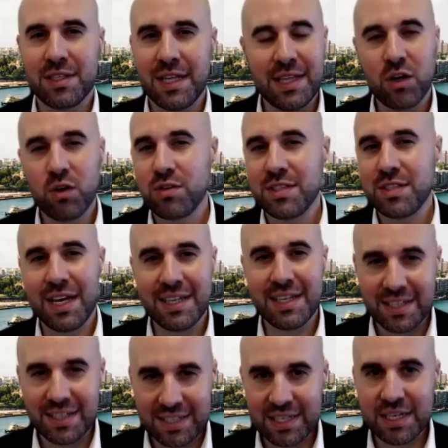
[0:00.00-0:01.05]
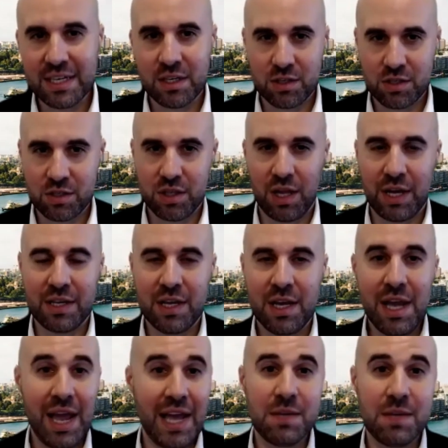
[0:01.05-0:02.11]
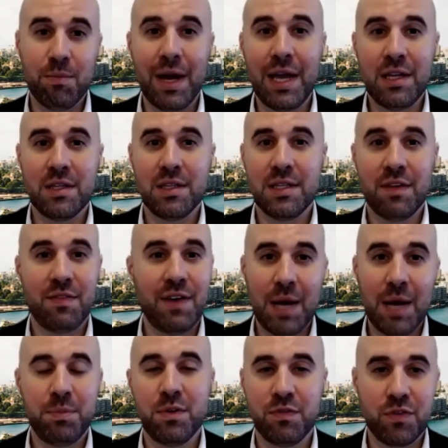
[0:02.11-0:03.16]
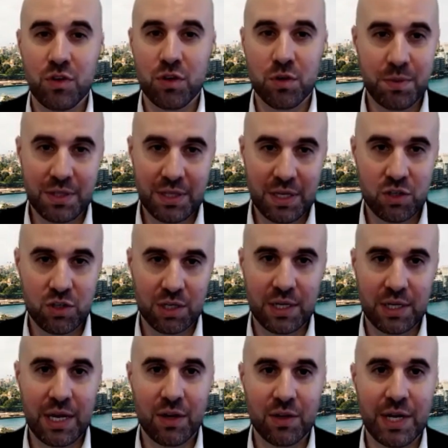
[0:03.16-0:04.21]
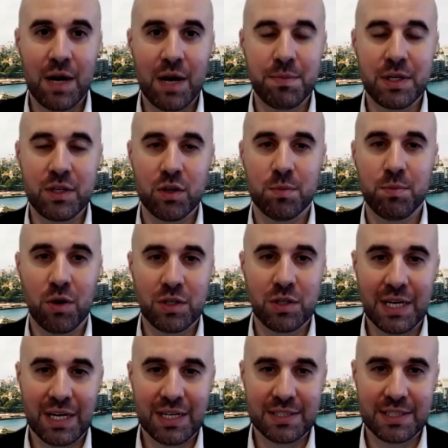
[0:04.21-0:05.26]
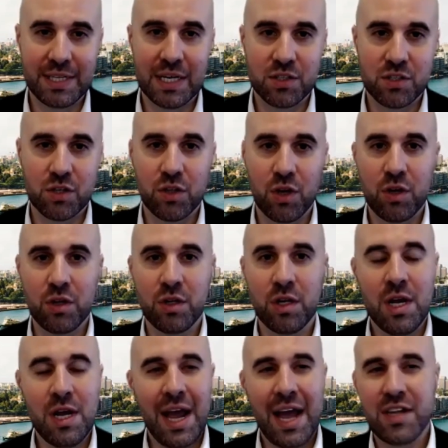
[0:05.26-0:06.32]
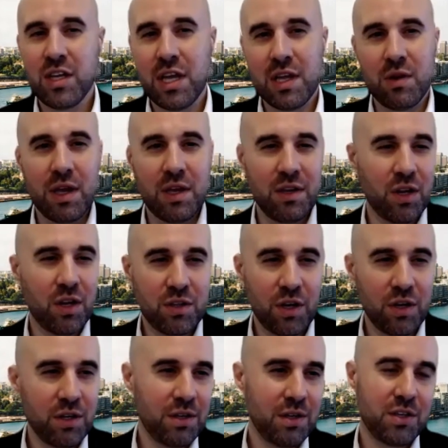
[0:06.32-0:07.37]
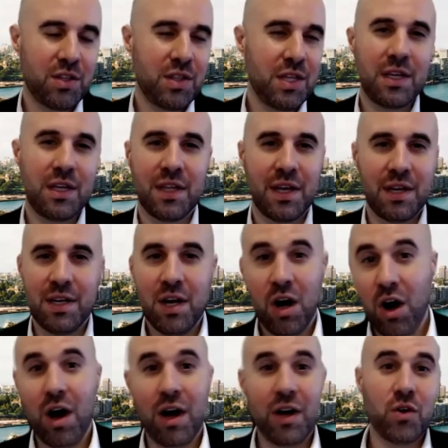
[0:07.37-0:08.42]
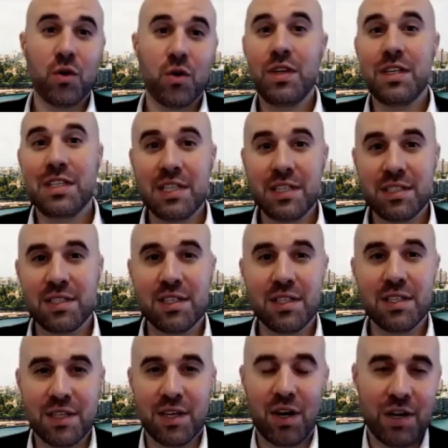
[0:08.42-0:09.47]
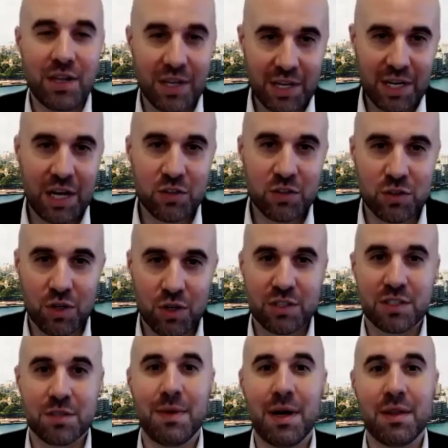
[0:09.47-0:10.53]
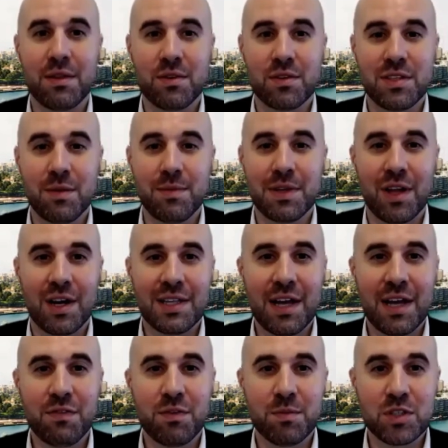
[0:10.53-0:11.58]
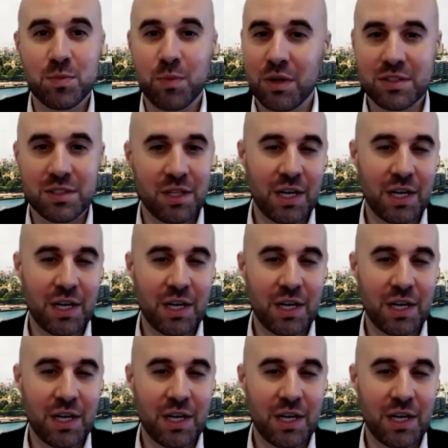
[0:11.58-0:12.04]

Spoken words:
That could take years, and it may never happen for you potentially on how big your podcast gets. So don't think that, oh, I've got all these listeners and you get $100 a month or something like that from a sponsor.